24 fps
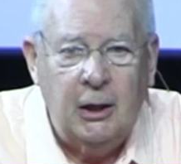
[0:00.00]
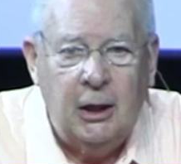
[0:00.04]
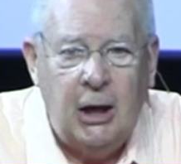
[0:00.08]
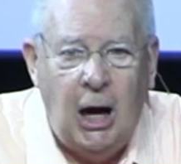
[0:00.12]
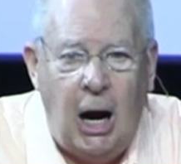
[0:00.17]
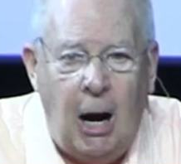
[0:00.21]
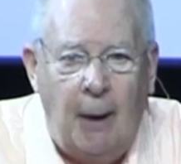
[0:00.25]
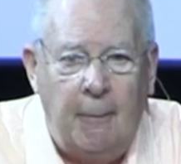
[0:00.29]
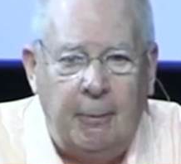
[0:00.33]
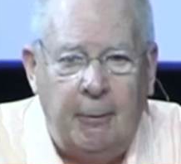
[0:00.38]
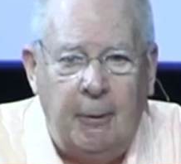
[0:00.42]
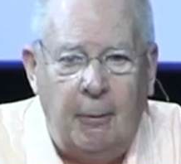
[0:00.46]

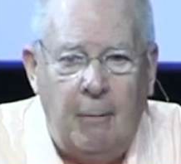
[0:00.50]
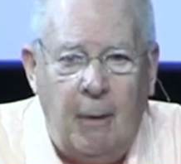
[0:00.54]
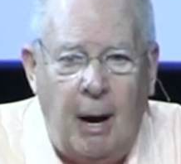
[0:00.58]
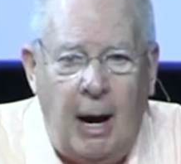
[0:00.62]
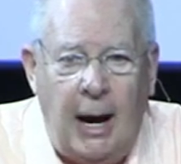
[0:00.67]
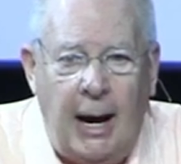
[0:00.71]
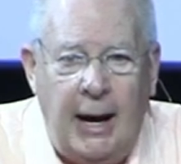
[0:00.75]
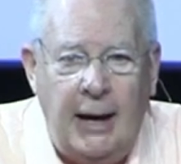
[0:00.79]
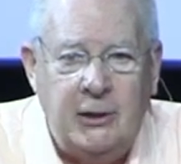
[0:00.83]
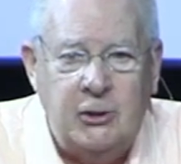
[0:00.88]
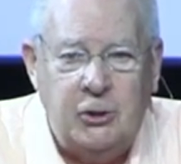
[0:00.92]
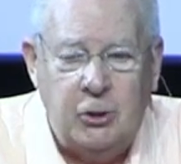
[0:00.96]

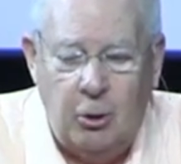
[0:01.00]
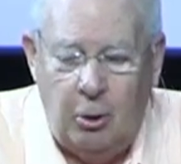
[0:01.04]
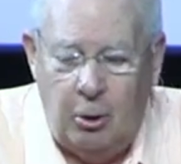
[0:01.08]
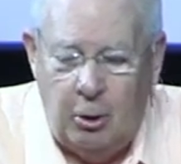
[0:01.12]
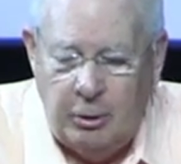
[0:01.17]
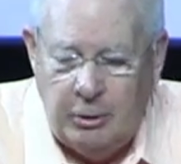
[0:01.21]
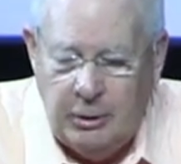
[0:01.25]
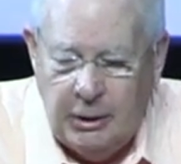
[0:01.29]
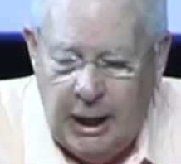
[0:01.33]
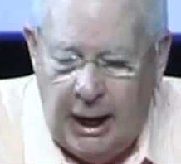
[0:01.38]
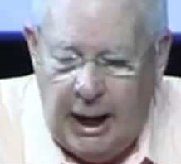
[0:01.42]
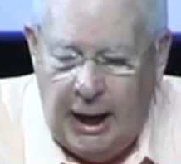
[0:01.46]
compromise,
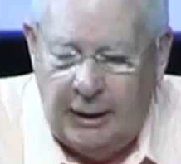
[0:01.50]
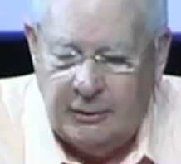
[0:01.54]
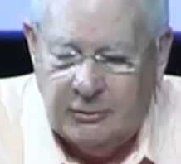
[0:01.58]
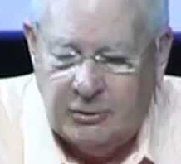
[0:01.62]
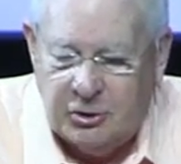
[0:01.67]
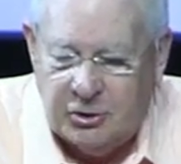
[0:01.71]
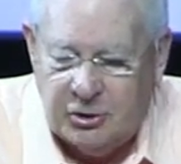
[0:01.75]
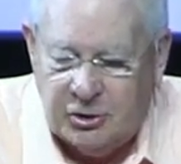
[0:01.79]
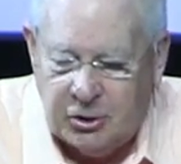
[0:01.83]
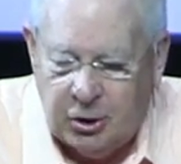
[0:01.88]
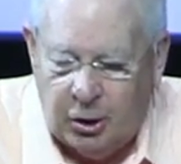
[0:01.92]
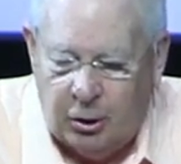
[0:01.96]
or
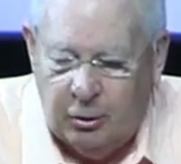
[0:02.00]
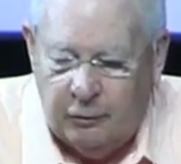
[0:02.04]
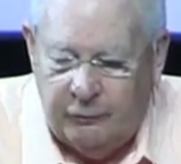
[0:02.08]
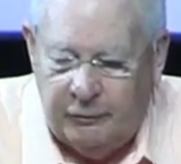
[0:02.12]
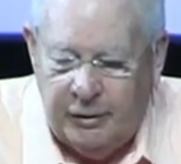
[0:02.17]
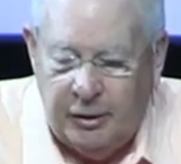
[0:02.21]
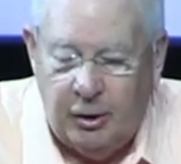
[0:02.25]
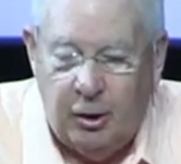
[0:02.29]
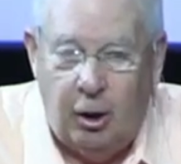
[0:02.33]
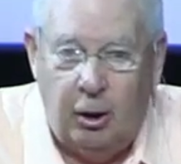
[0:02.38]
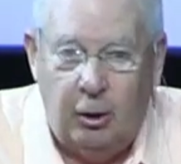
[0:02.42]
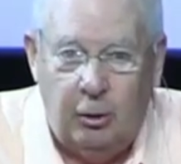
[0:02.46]
not
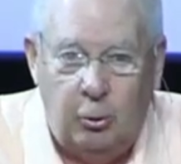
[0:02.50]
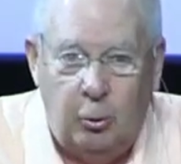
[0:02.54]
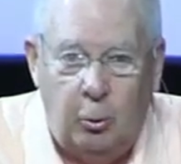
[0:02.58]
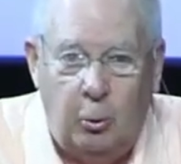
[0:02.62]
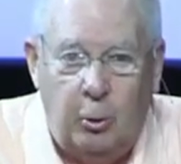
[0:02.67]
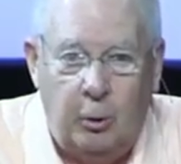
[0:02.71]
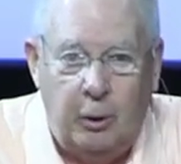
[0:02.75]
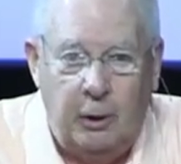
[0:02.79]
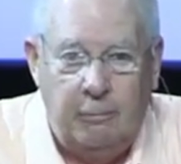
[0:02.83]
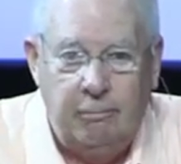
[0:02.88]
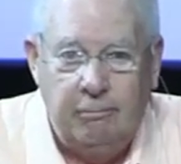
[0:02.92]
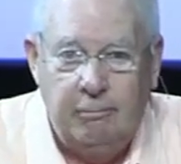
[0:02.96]
serving our
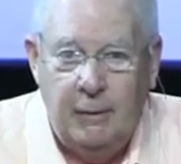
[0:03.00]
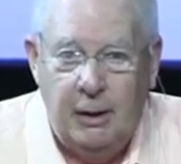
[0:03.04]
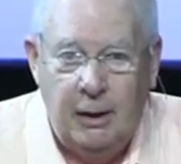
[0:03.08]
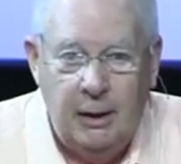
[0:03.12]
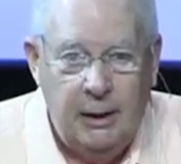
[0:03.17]
Lord.